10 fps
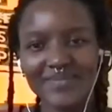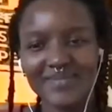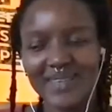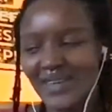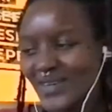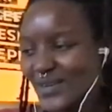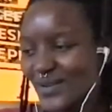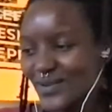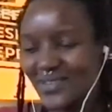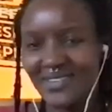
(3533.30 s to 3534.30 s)
Thank
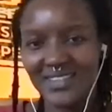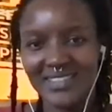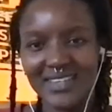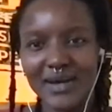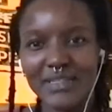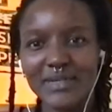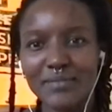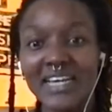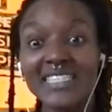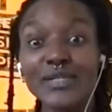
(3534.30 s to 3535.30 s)
you. It's
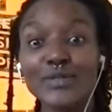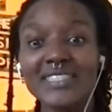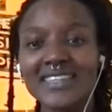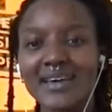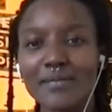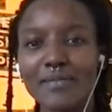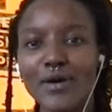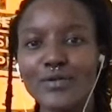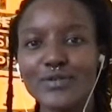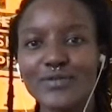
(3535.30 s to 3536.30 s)
amazing to see the
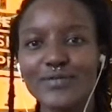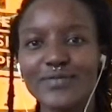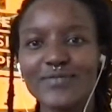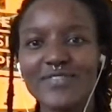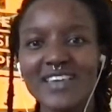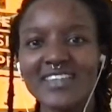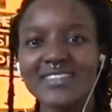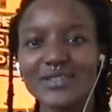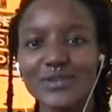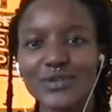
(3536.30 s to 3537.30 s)
amount of
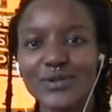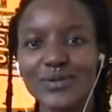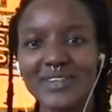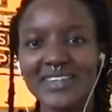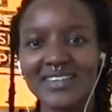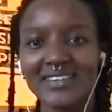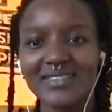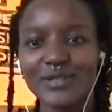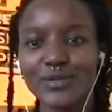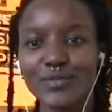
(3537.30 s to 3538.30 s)
things you're doing,
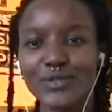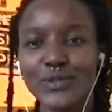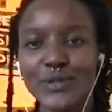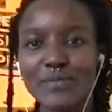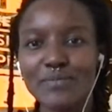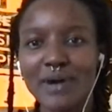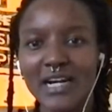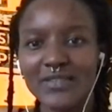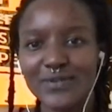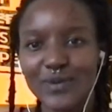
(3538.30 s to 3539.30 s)
so
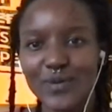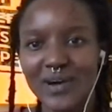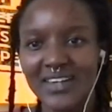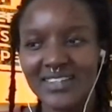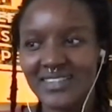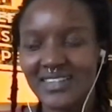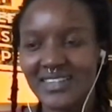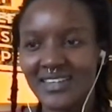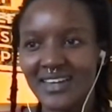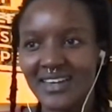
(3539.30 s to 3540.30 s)
impactful works,
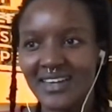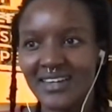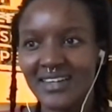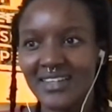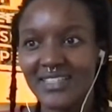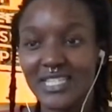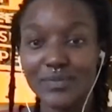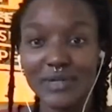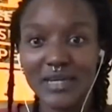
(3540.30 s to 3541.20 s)
and just being